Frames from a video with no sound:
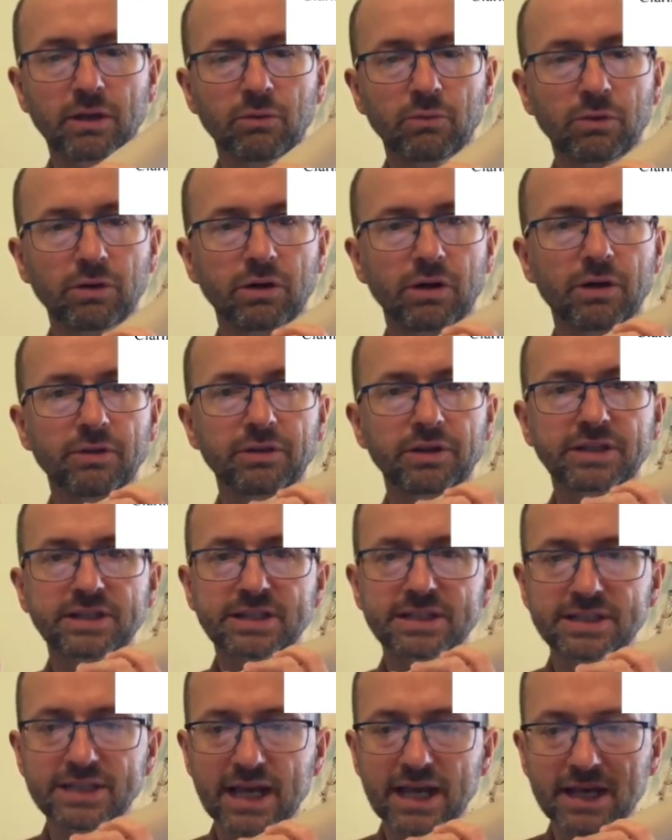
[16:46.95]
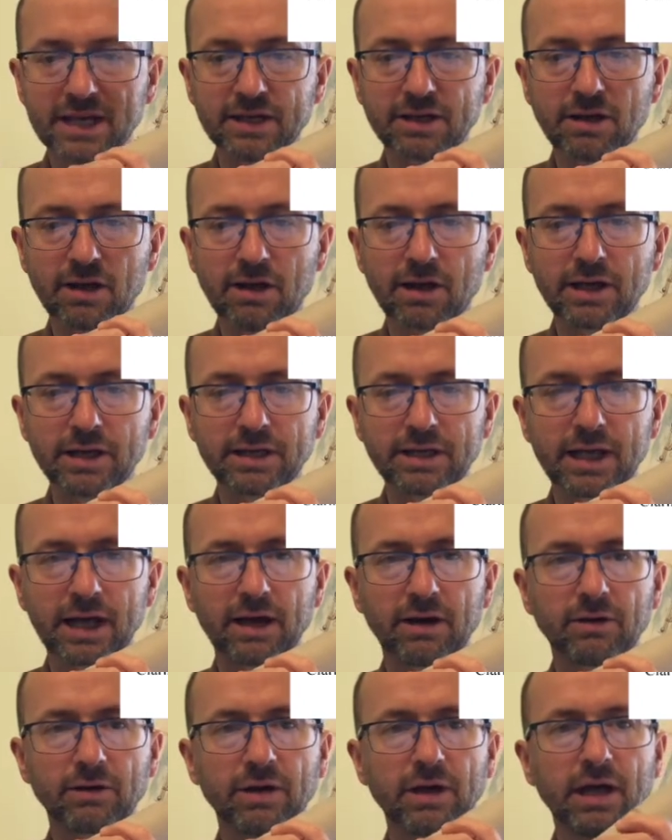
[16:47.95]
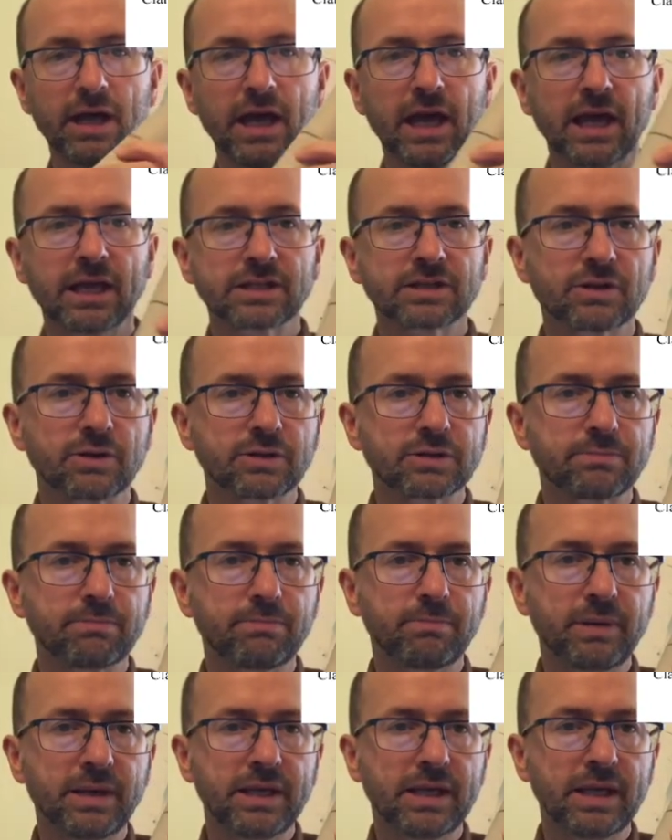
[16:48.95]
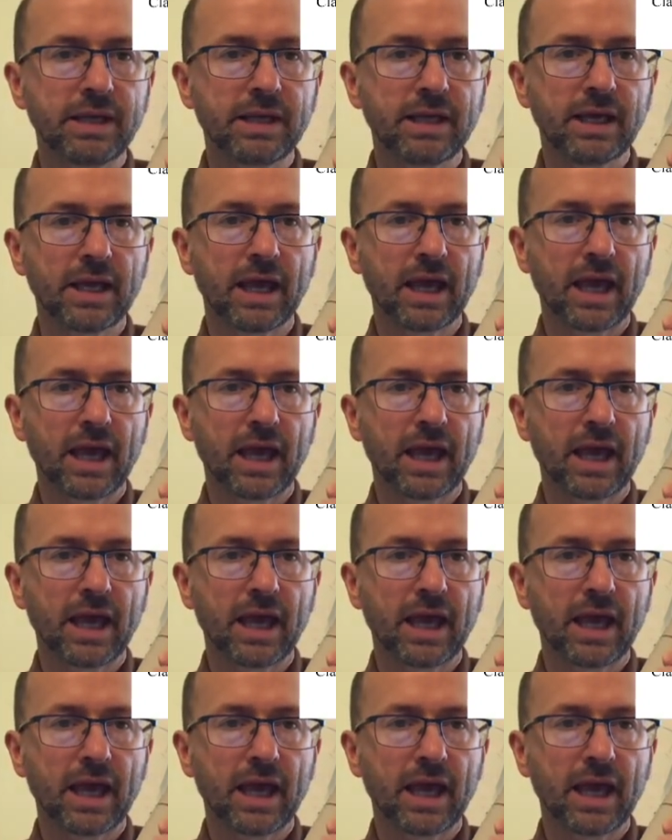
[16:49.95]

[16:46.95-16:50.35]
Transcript: We're on the second line now. So it's B,